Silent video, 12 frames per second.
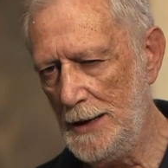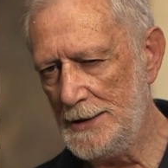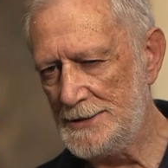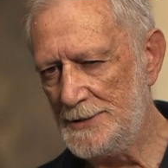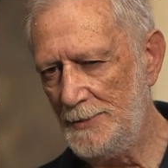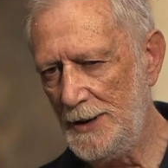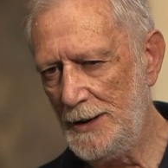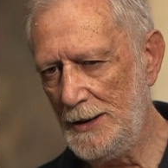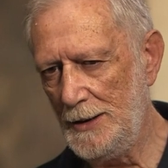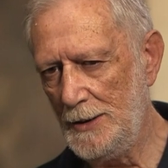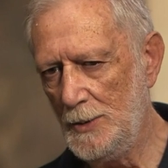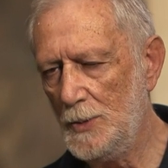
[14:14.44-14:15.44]
asked
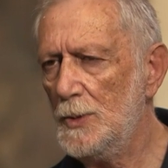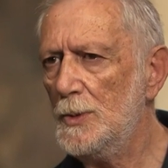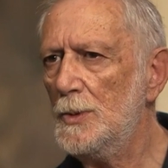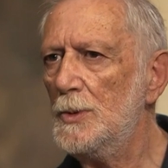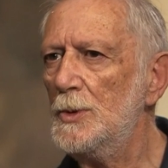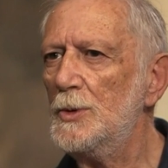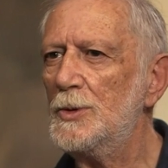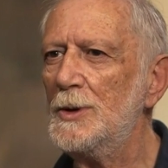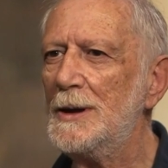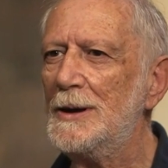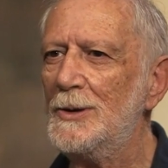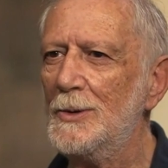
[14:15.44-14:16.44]
me, "Who do you
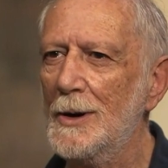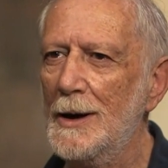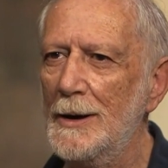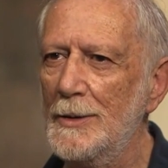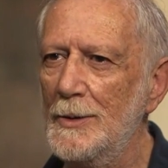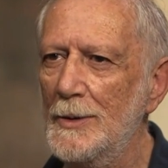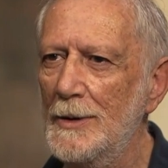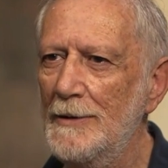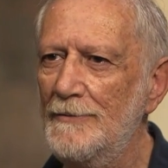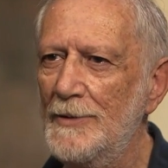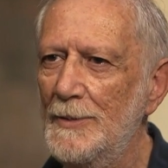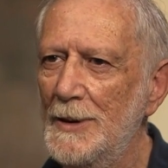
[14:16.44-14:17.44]
think you are? You know,
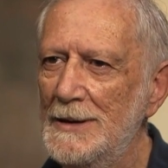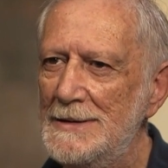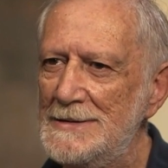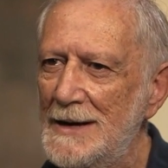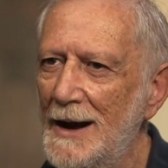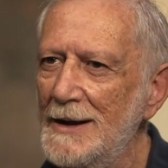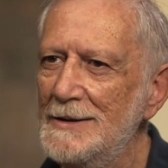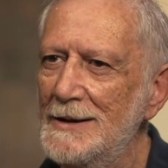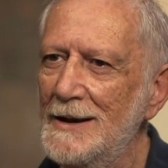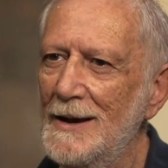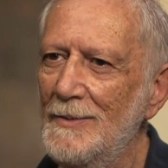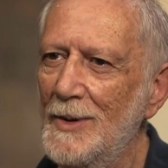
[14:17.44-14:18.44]
everybody is
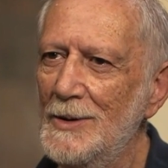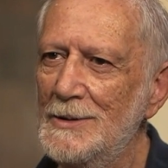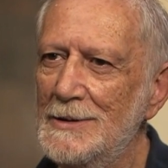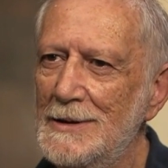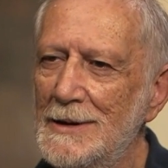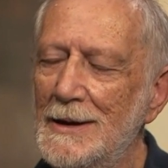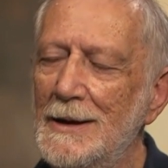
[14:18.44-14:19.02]
writing about